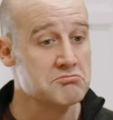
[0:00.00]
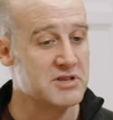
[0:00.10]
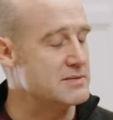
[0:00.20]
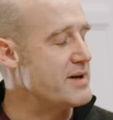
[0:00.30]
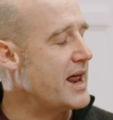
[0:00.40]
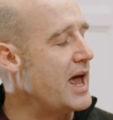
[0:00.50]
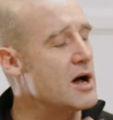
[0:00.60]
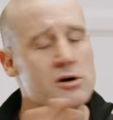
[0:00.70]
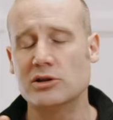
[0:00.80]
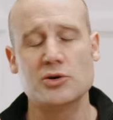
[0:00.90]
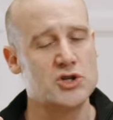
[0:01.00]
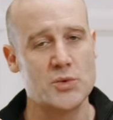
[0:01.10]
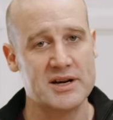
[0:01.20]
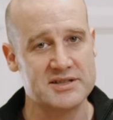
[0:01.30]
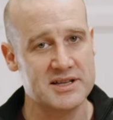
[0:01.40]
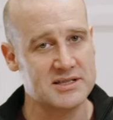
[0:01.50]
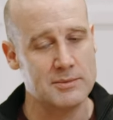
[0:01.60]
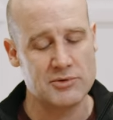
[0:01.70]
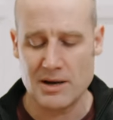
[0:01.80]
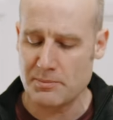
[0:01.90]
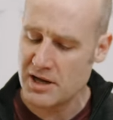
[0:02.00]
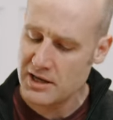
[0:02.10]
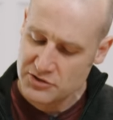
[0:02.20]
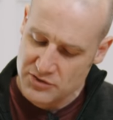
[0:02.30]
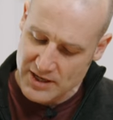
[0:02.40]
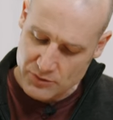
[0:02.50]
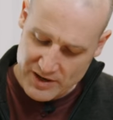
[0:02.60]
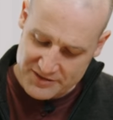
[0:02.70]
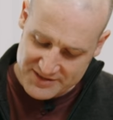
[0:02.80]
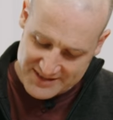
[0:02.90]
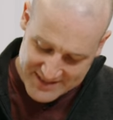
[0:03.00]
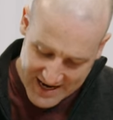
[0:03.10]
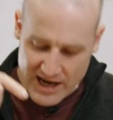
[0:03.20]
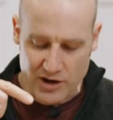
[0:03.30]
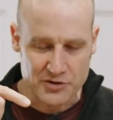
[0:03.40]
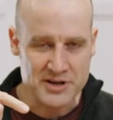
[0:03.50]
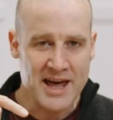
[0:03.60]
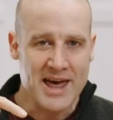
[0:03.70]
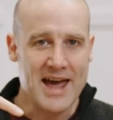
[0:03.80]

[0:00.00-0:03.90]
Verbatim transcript: doesn't matter how close you are to the next number up, you get rounded down,